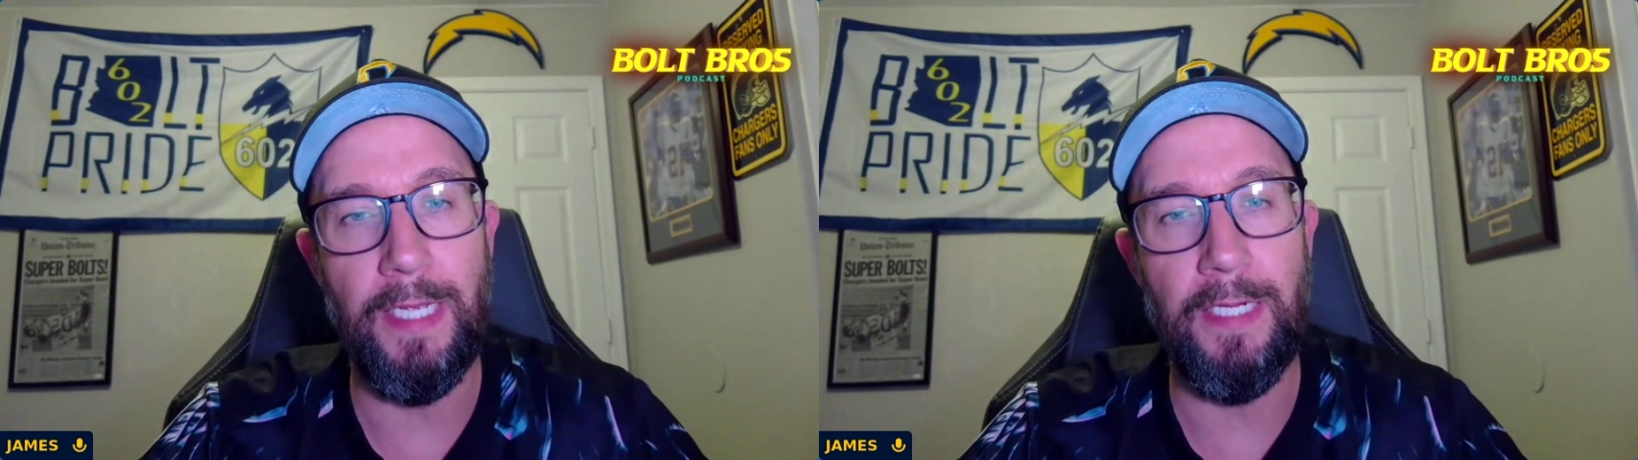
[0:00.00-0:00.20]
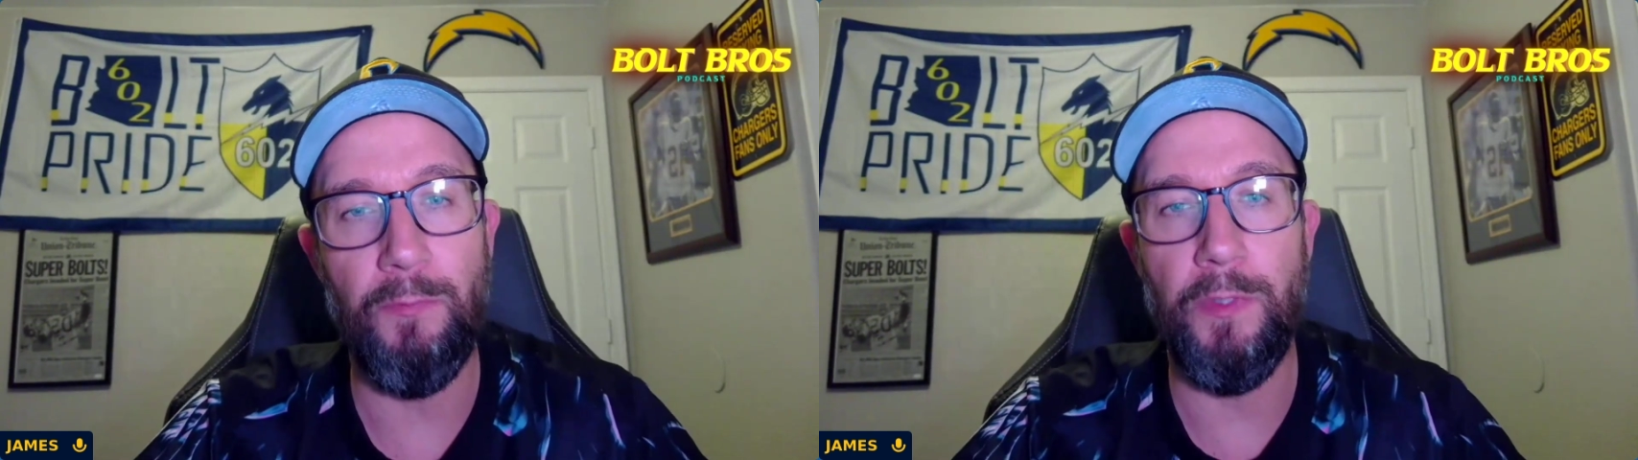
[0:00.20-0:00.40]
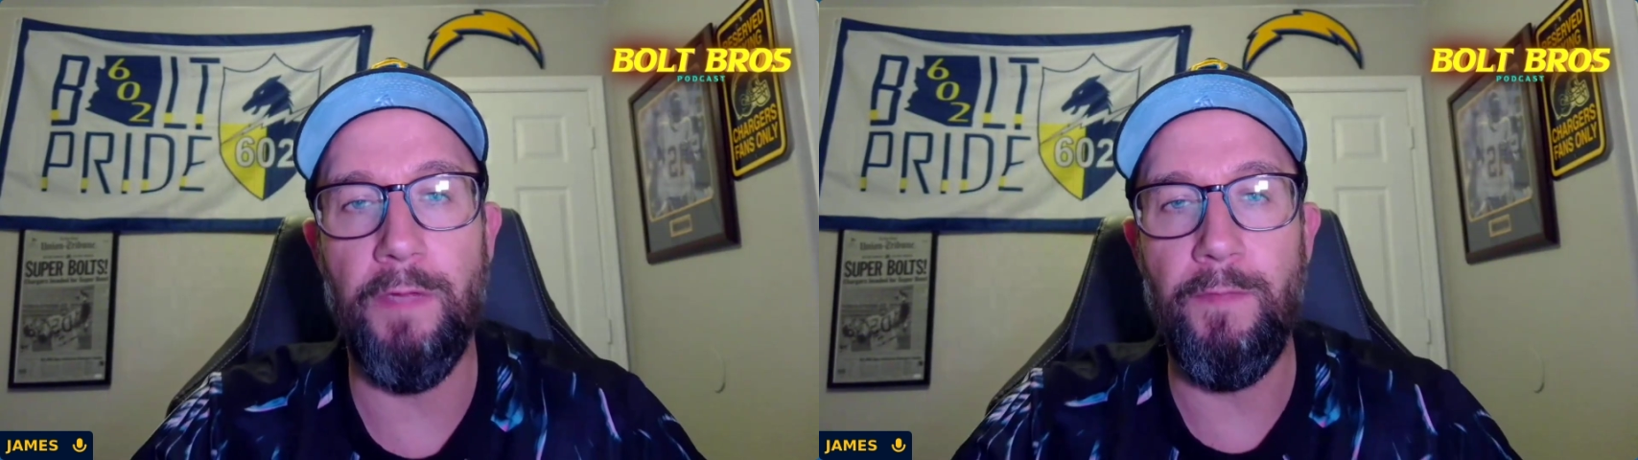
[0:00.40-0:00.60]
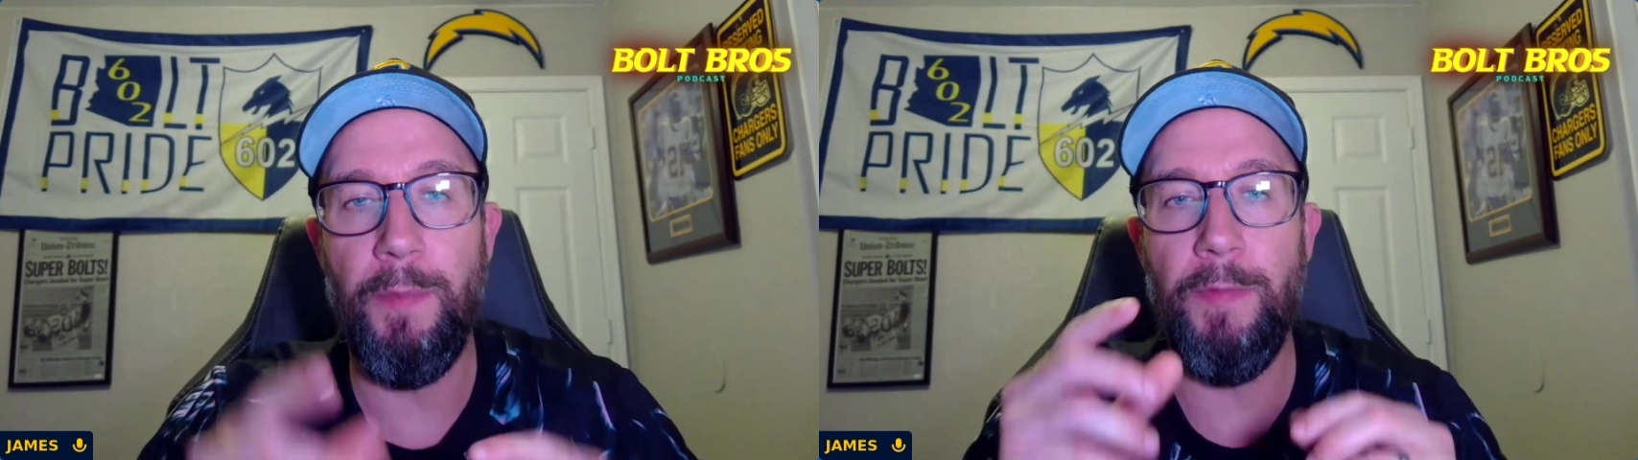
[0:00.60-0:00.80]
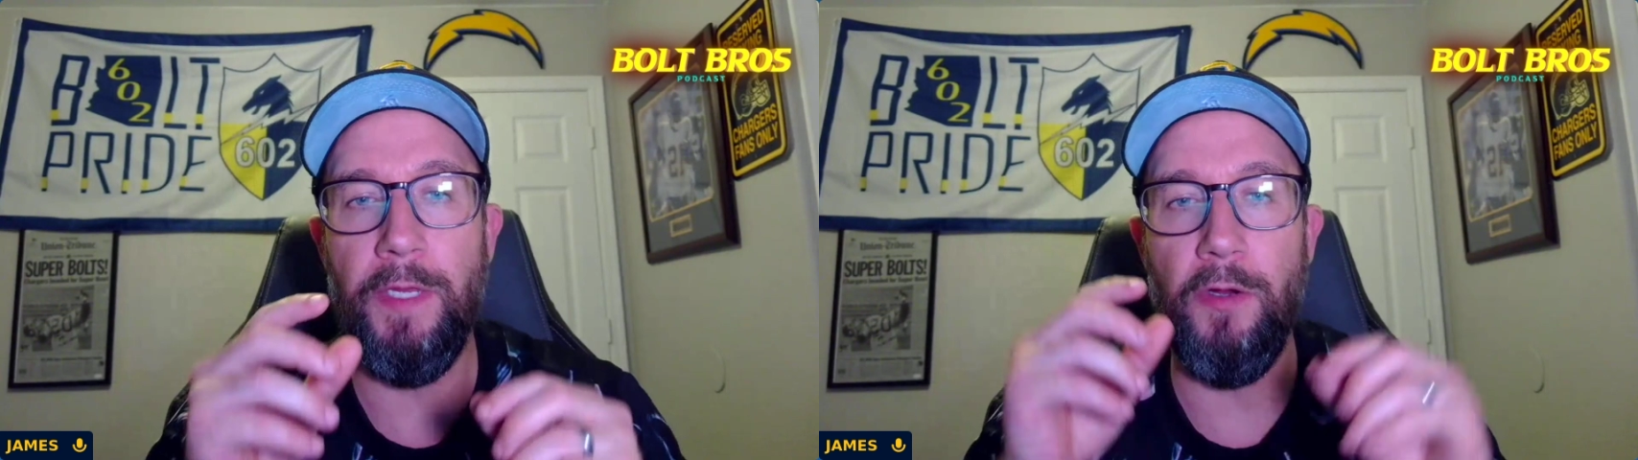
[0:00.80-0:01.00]
and we'd love to
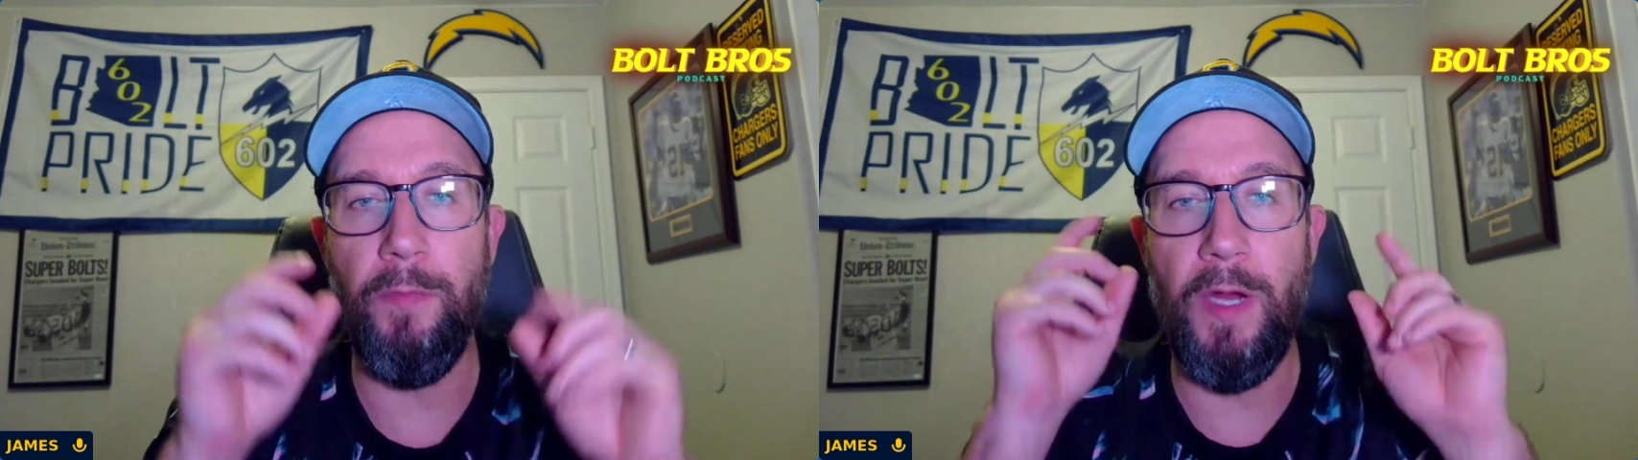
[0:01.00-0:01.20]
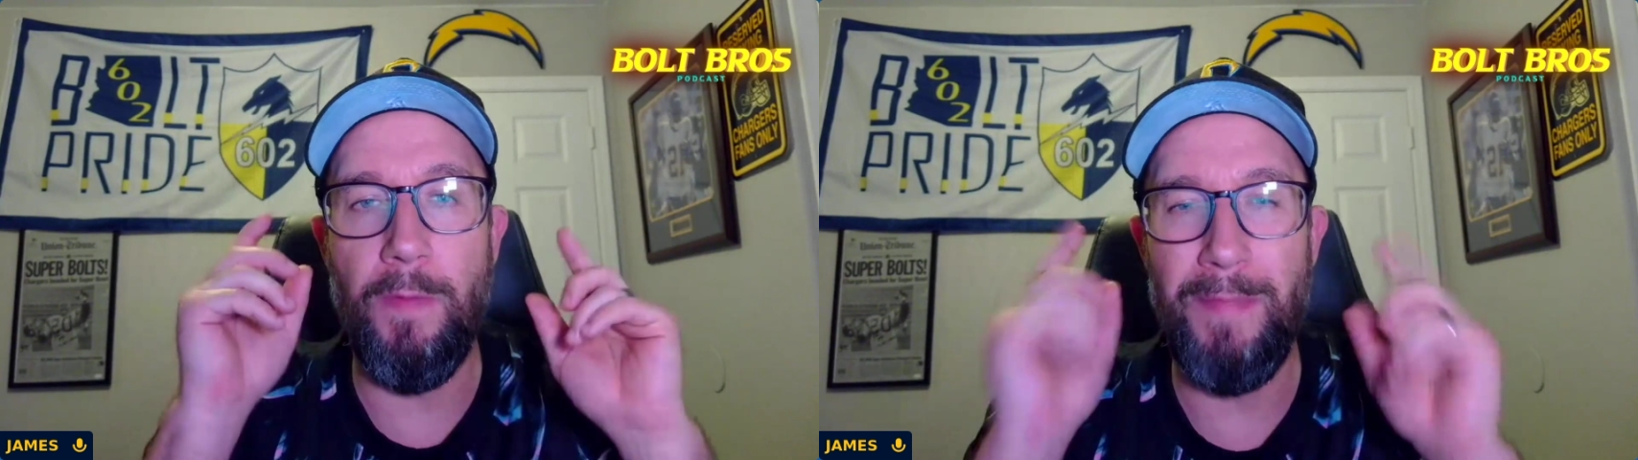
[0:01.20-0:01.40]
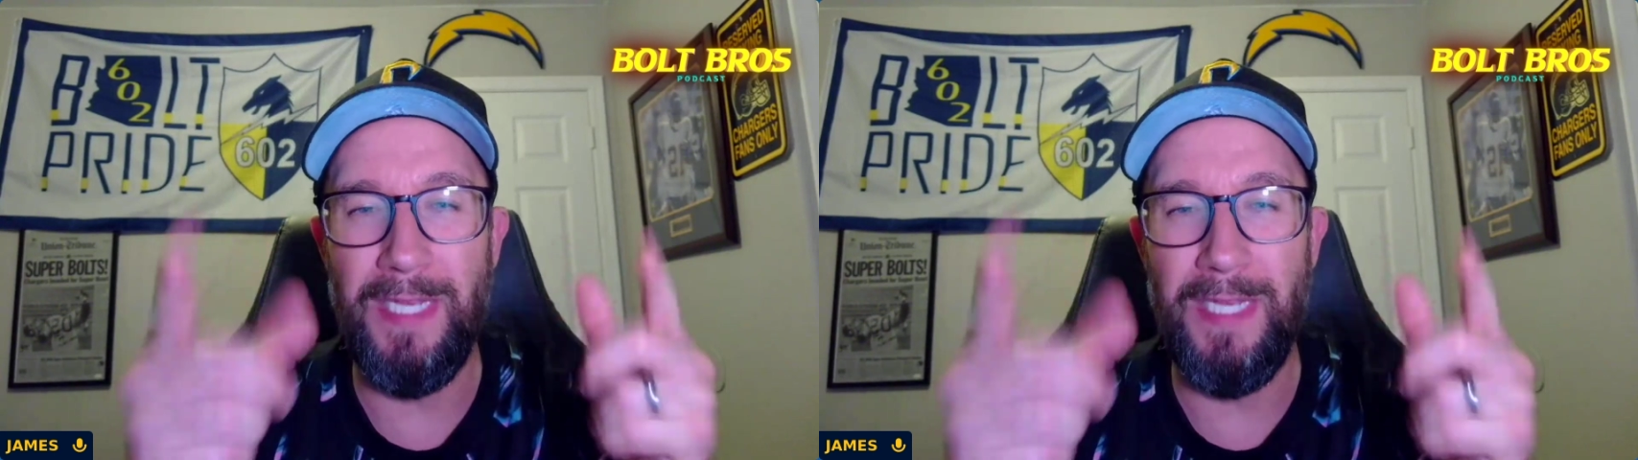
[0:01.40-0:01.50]
be able to hear about